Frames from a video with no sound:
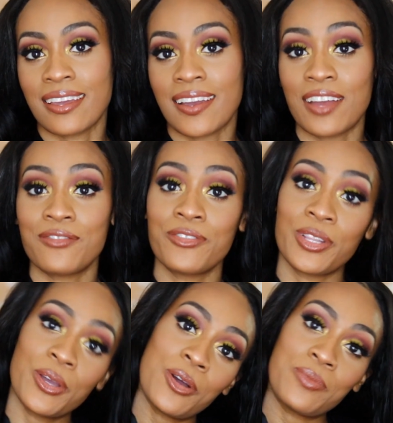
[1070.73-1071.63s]
I
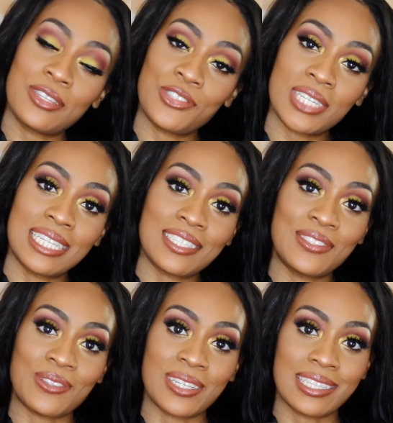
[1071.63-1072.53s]
really hope that you guys
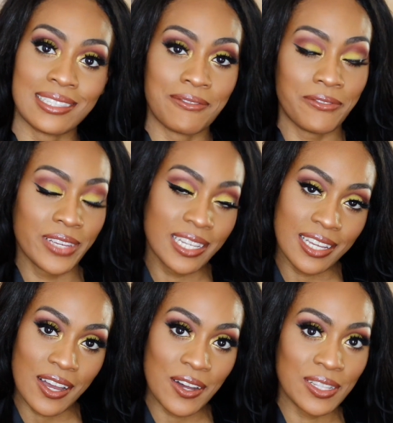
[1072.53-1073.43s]
enjoyed this
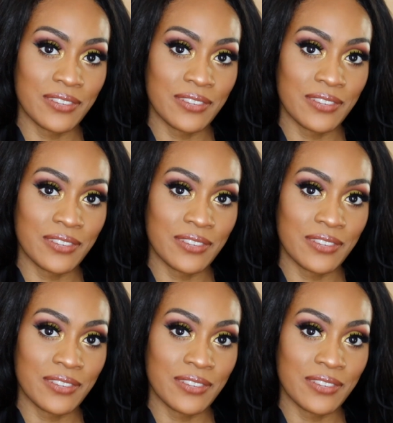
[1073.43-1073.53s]
video.